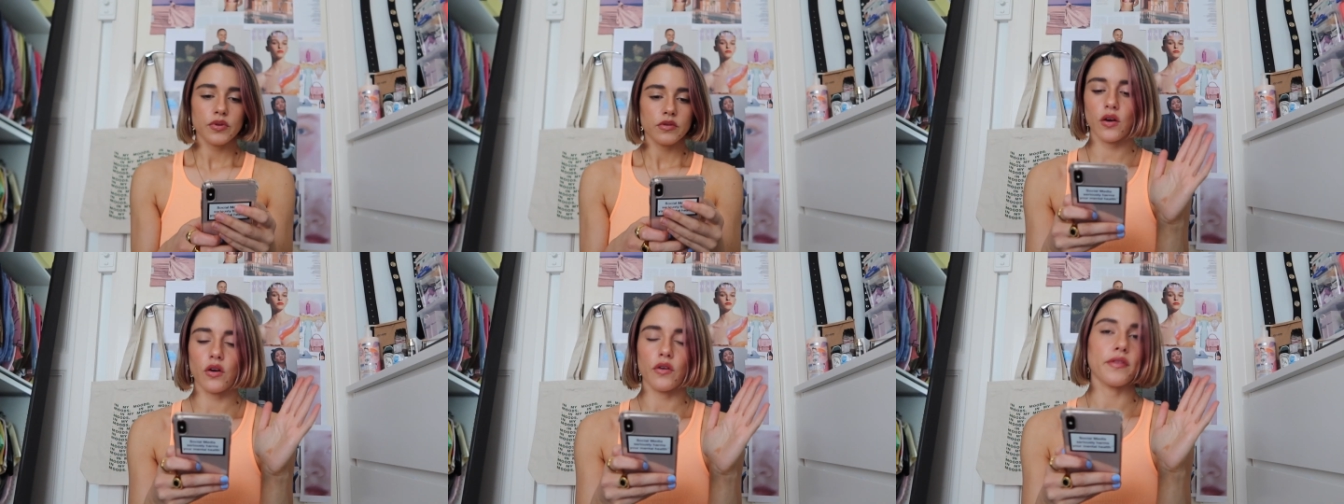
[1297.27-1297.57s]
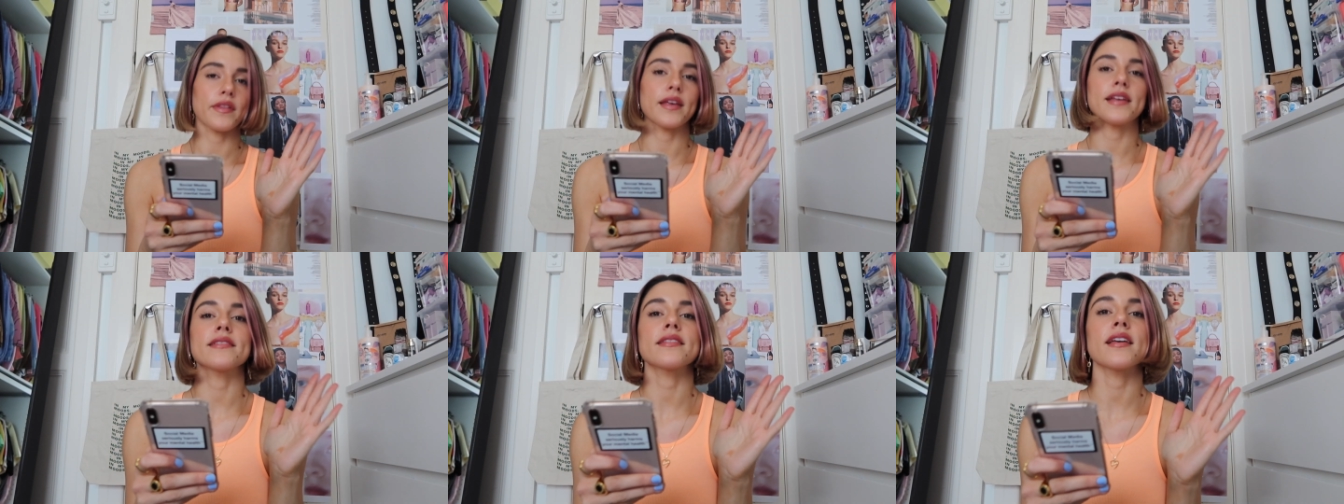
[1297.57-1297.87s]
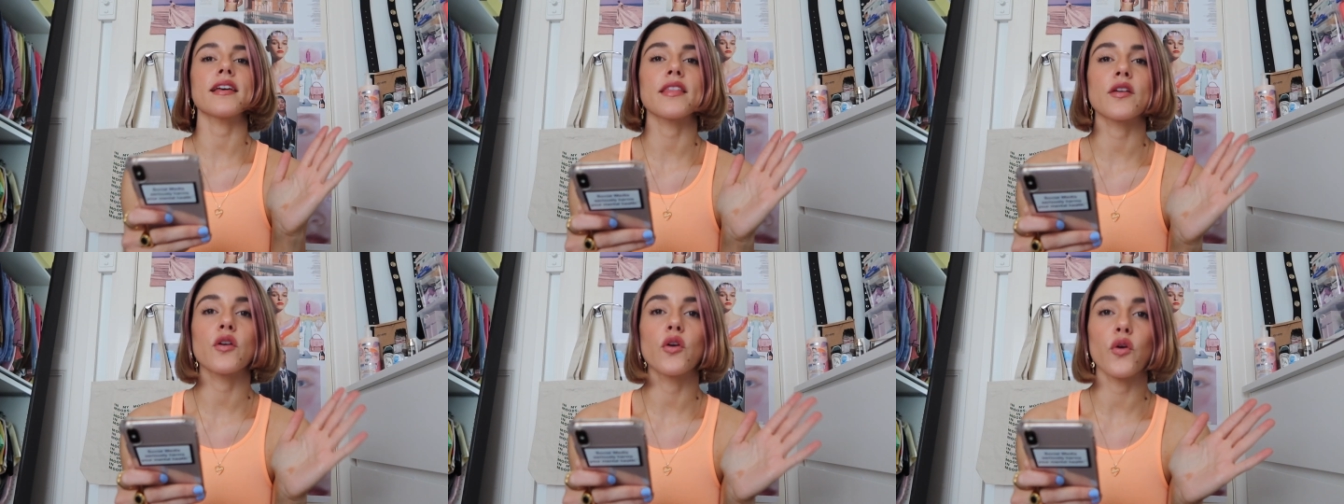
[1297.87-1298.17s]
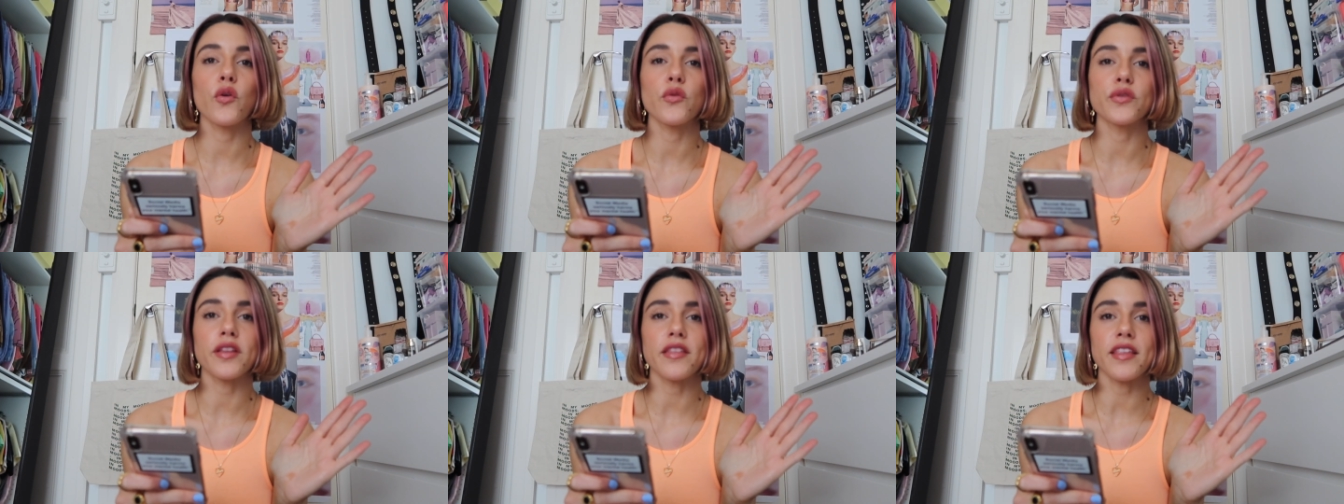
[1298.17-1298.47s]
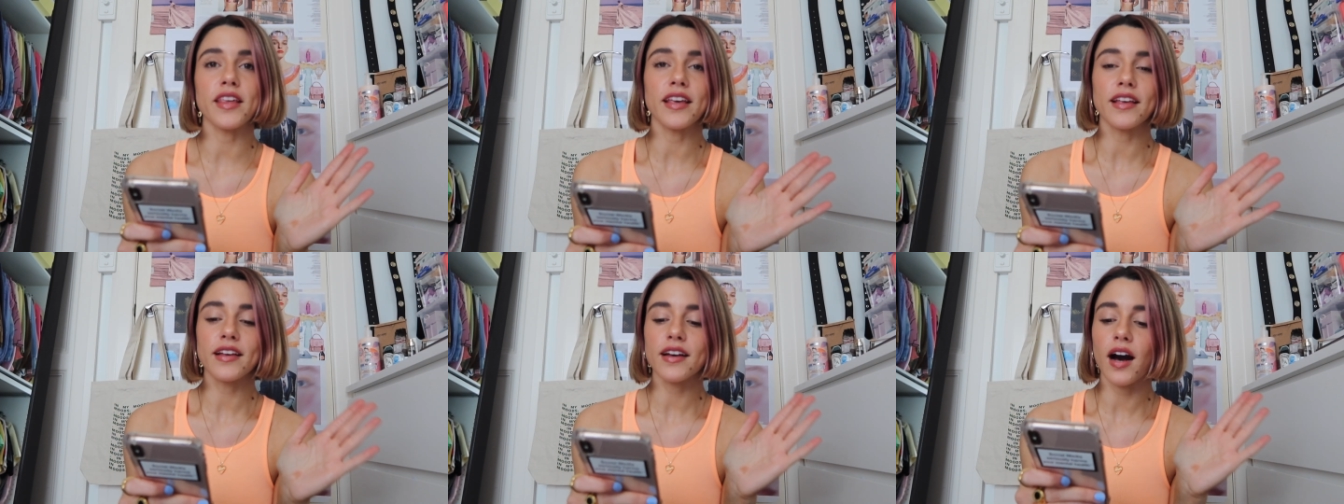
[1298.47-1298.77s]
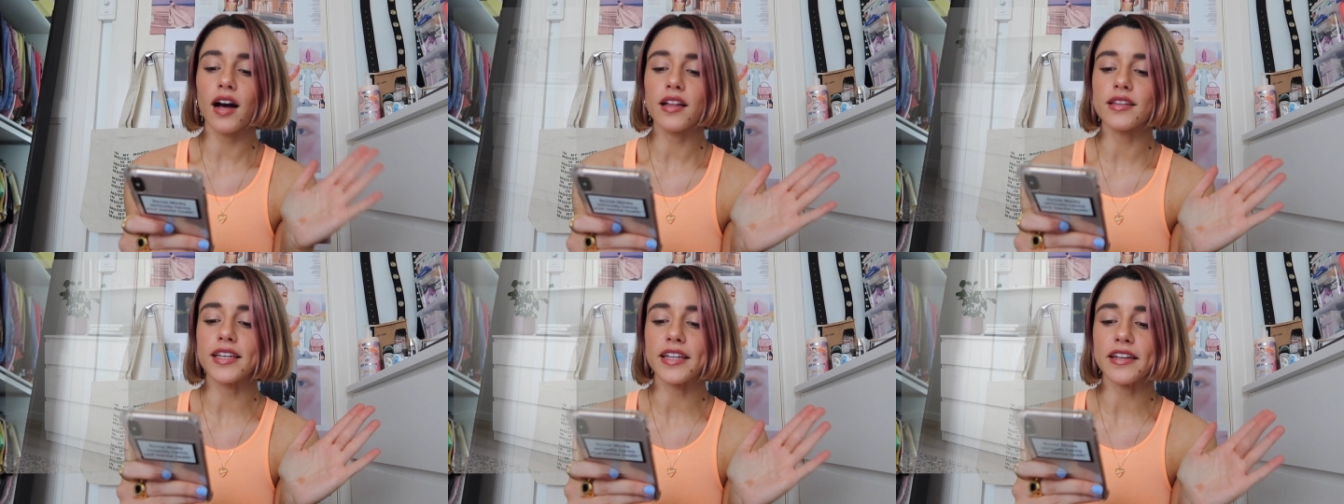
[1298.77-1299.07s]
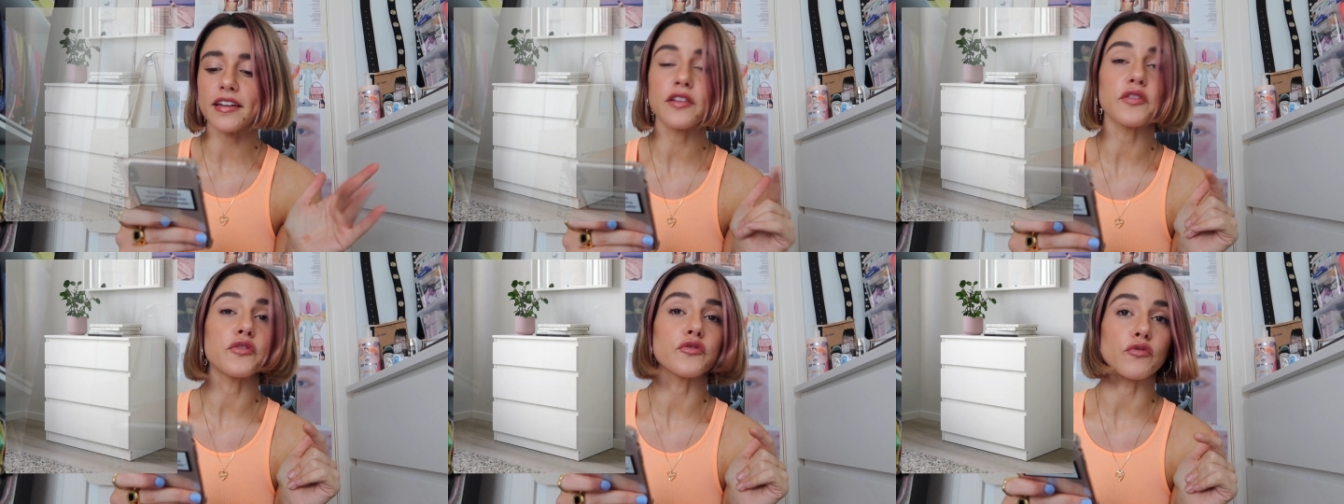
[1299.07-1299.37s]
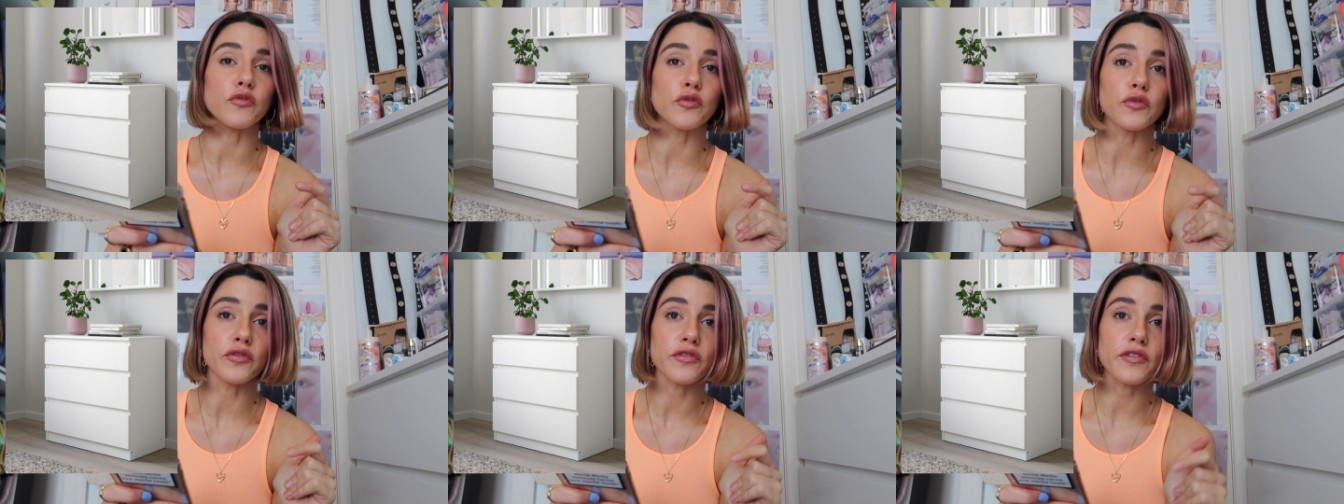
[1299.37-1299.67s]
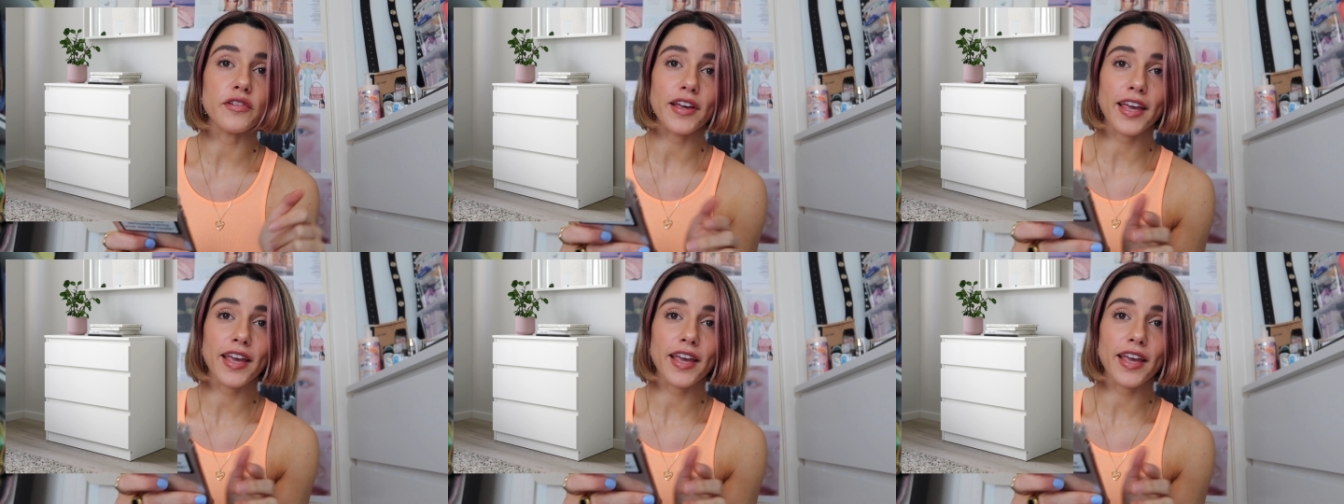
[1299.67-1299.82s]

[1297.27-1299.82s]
Oh, these are called the KULLEN drawers,